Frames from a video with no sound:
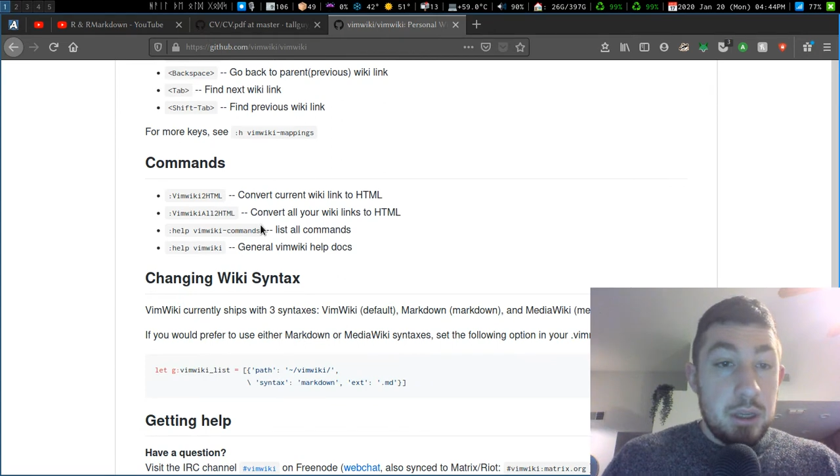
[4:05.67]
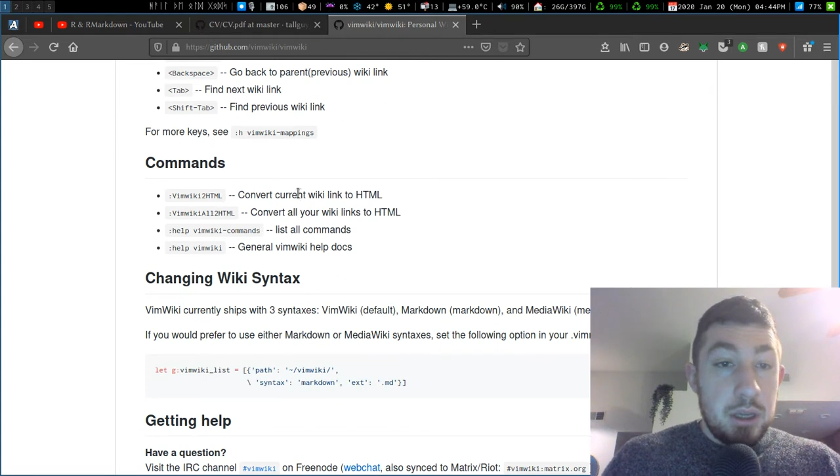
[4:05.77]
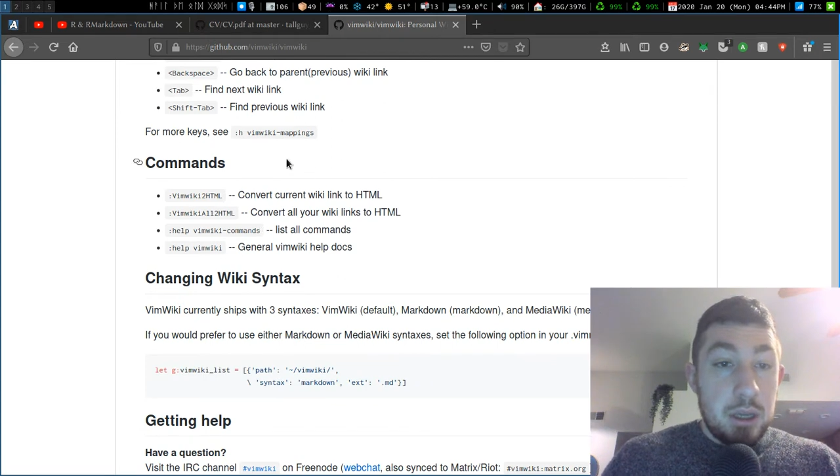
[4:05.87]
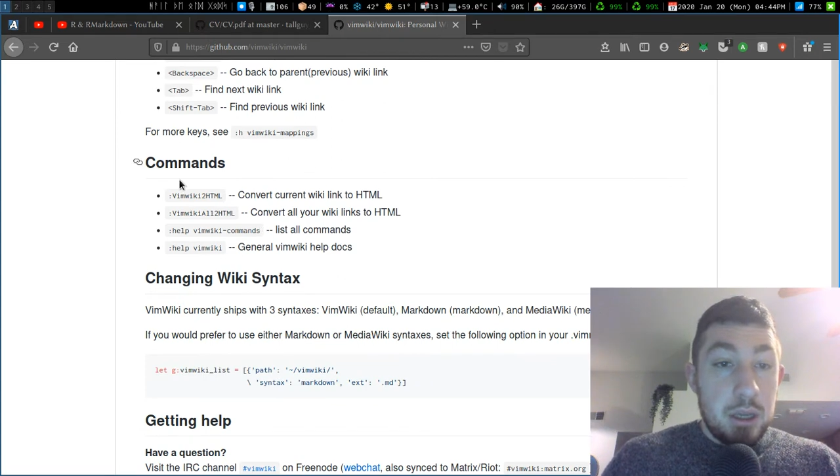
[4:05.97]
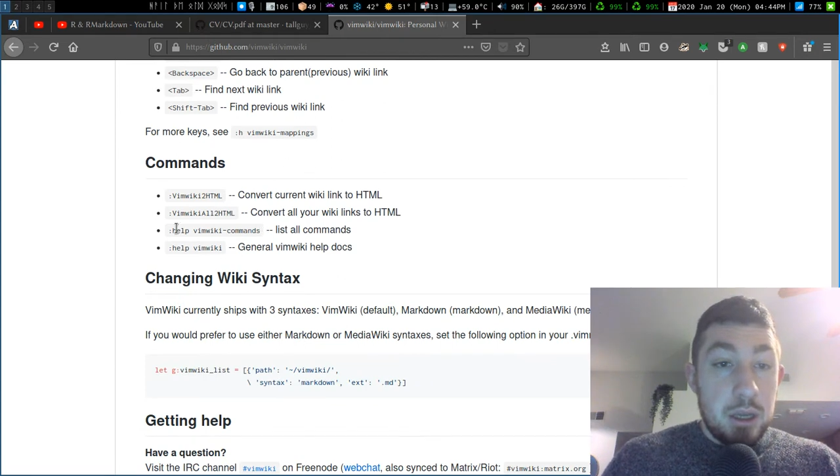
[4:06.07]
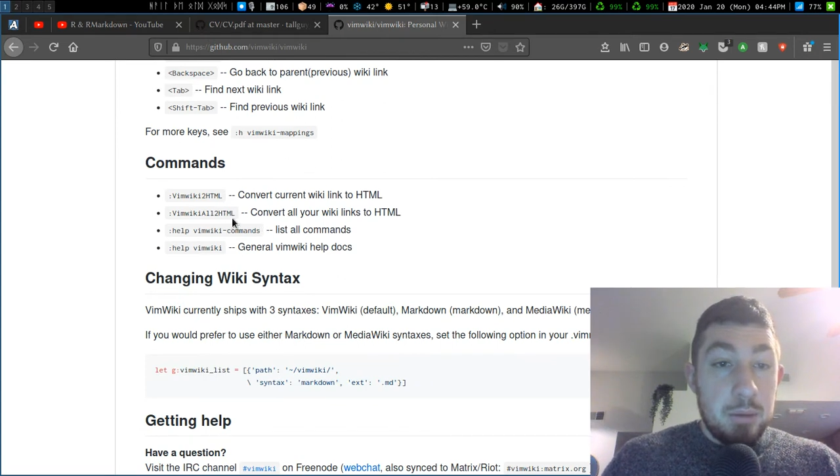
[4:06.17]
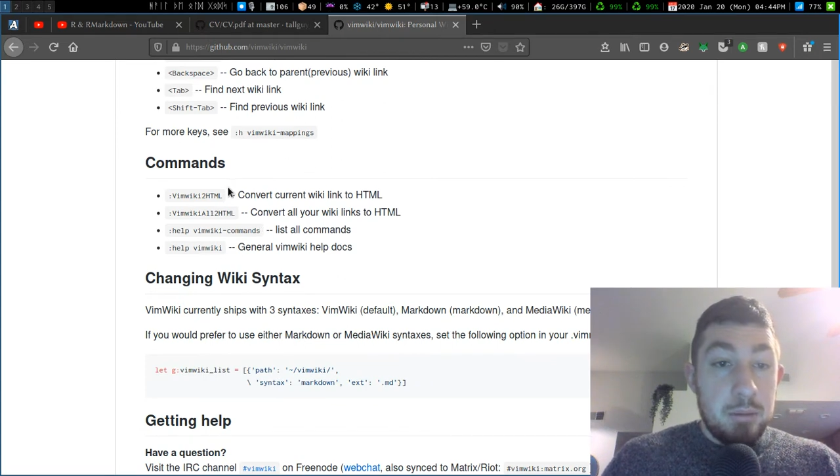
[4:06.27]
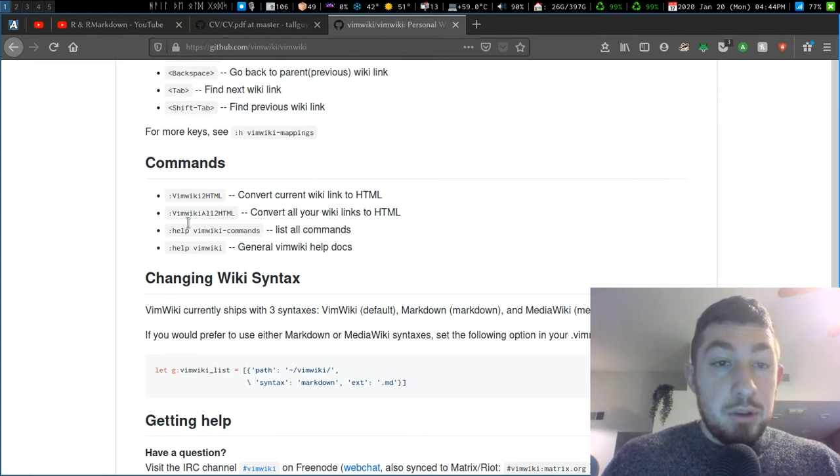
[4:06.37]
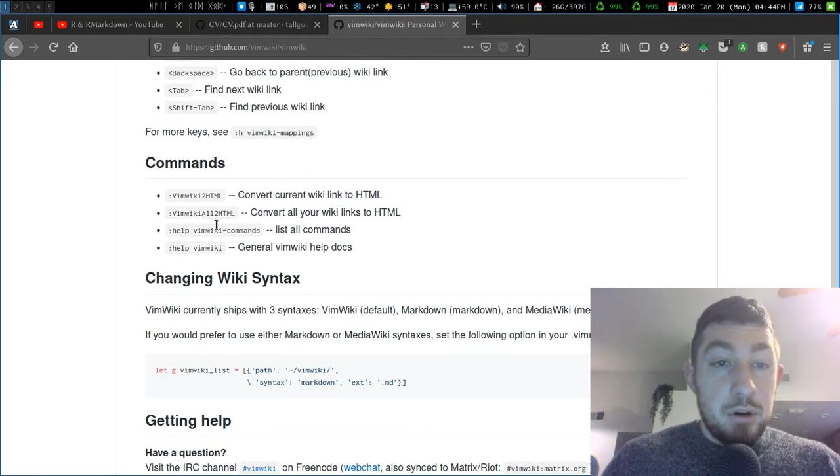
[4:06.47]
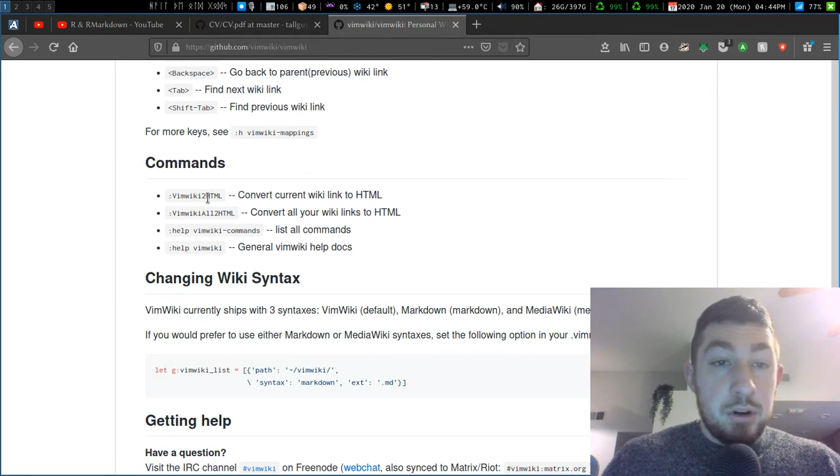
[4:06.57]
Um,
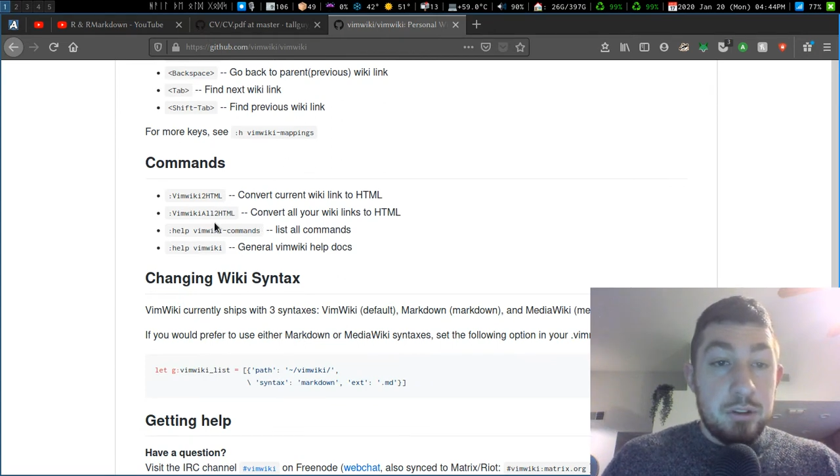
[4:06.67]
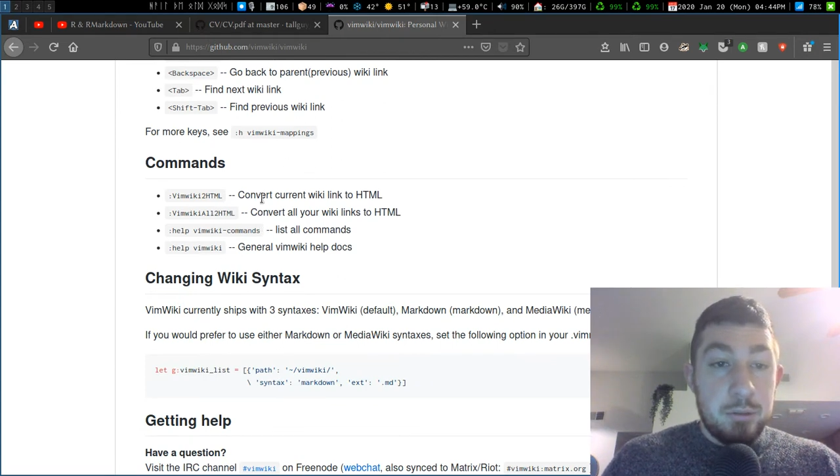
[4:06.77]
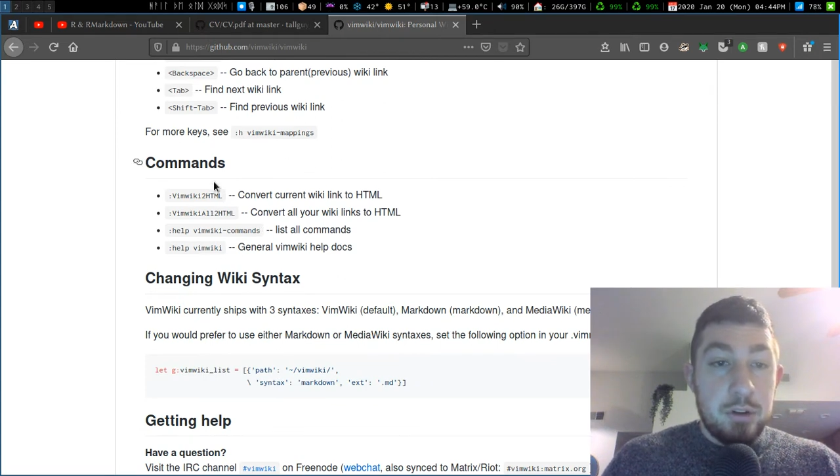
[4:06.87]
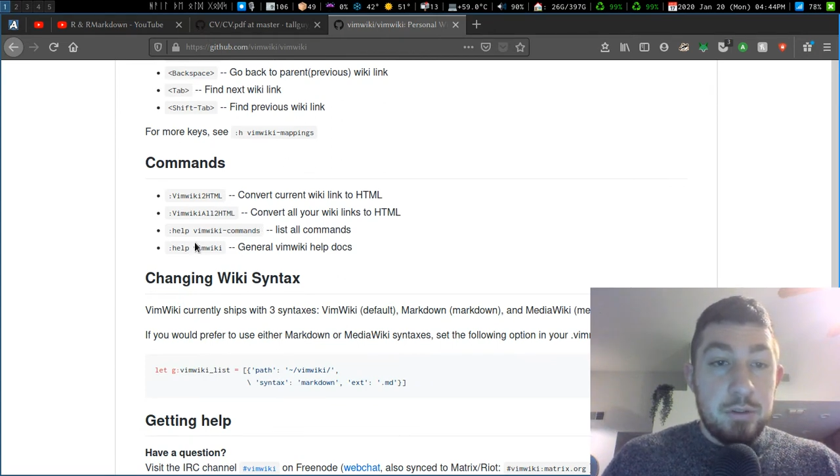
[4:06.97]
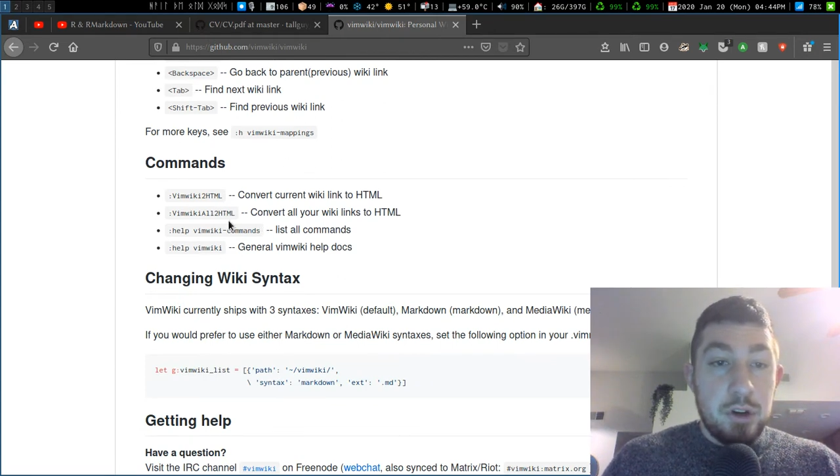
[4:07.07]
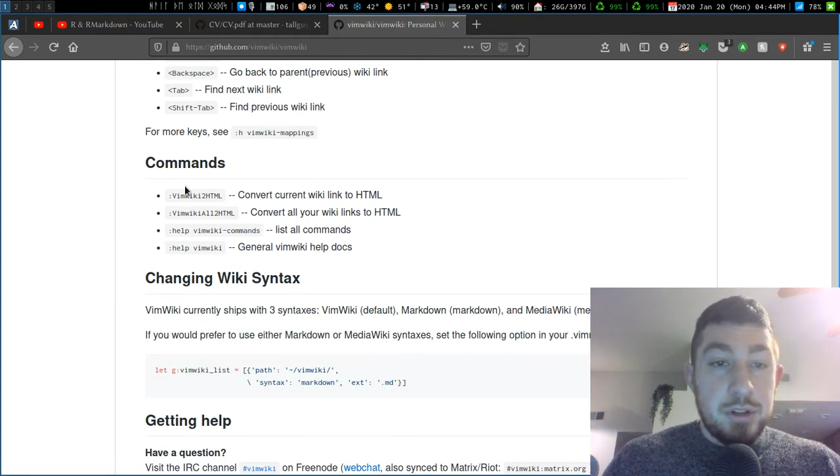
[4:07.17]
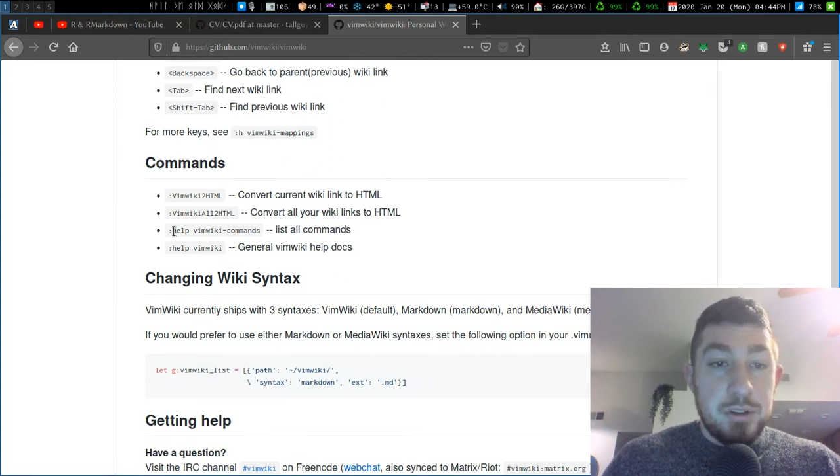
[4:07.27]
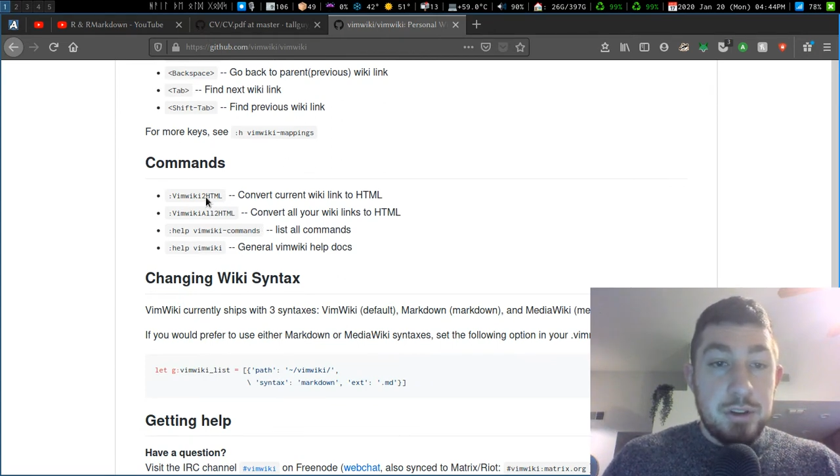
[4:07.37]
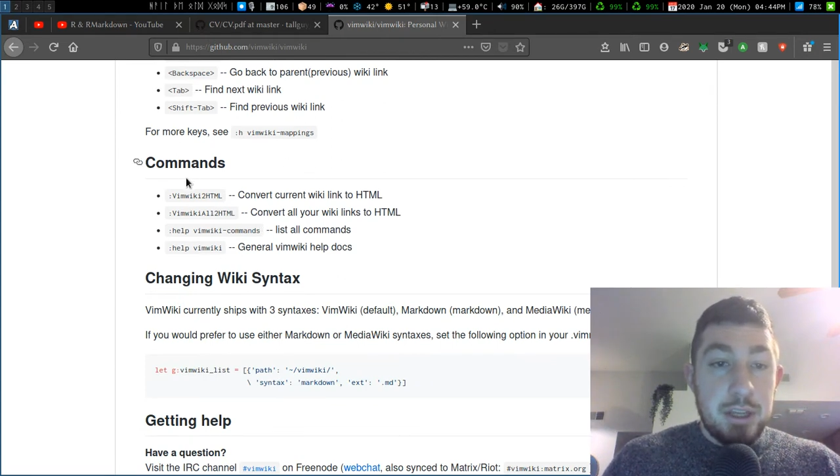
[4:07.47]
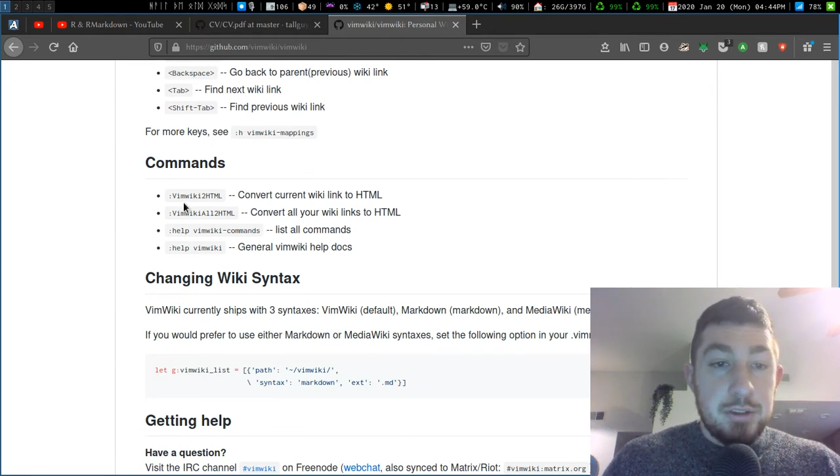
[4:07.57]
there are some conversions to
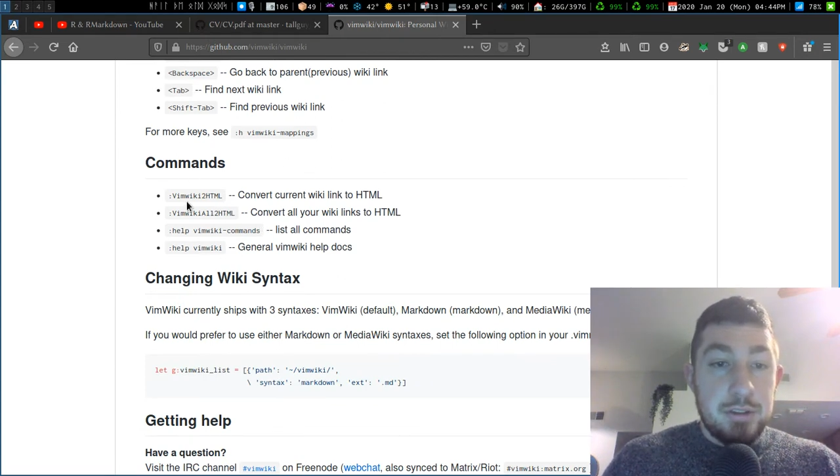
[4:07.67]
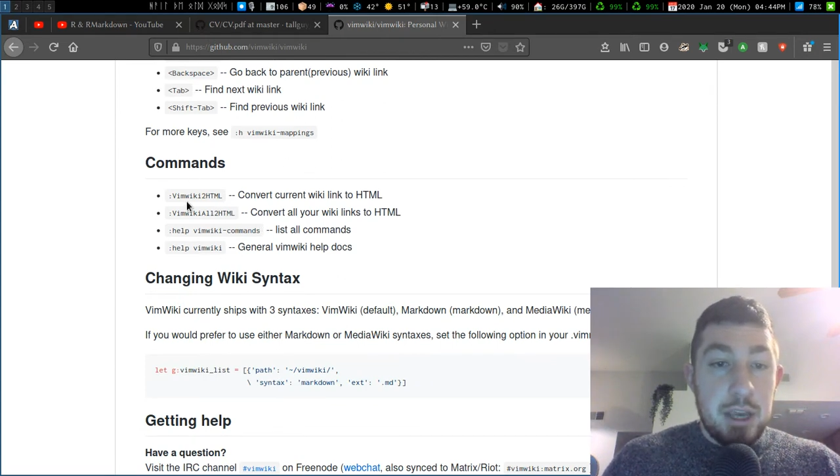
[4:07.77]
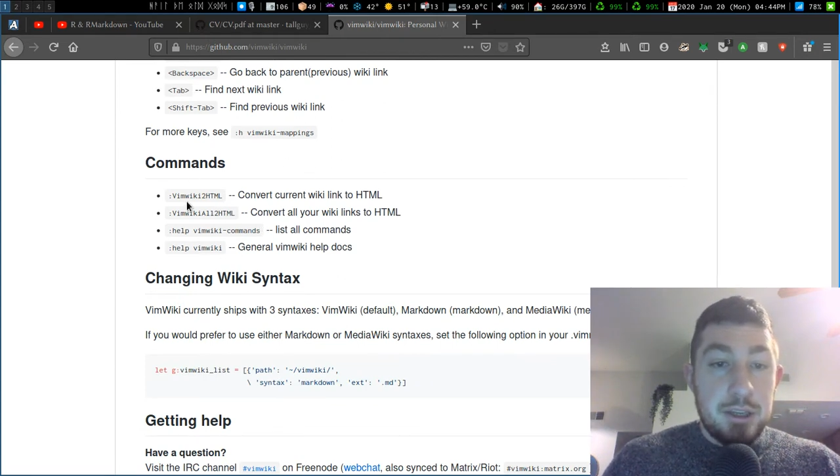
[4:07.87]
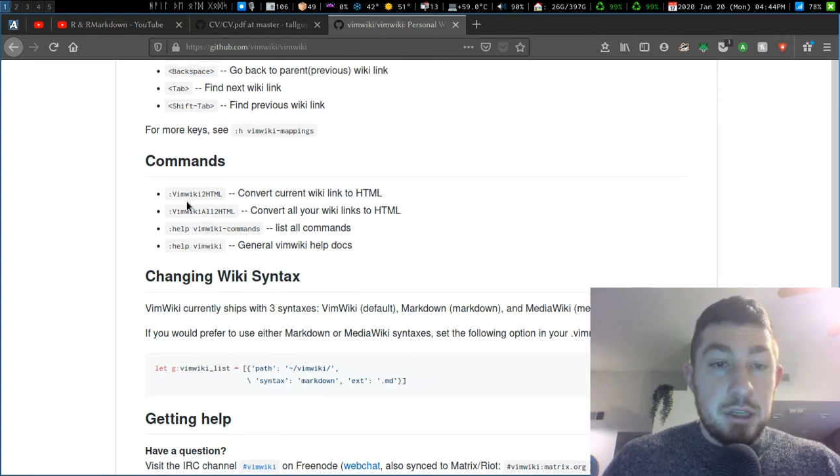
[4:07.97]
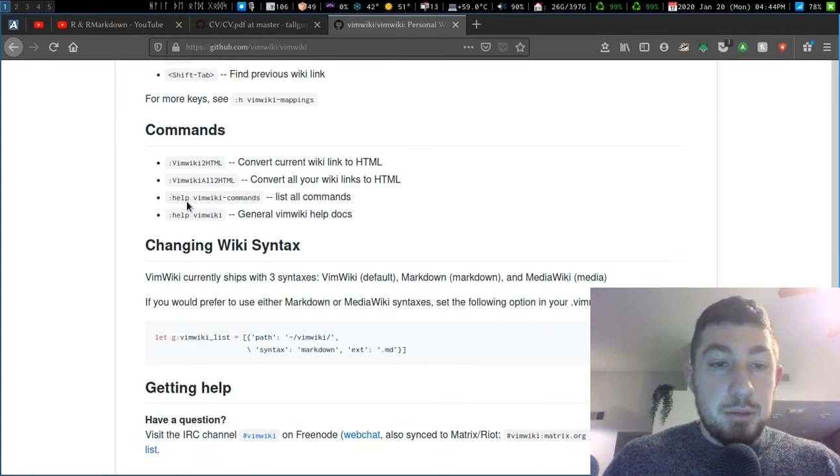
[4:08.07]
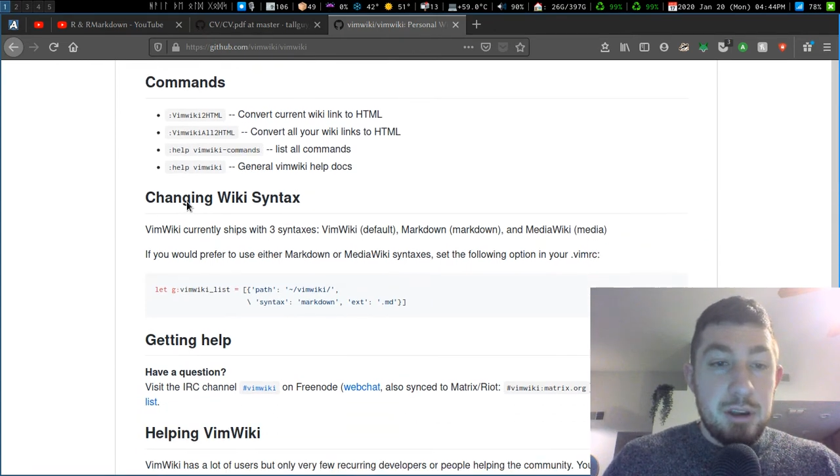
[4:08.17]
take this to HTML.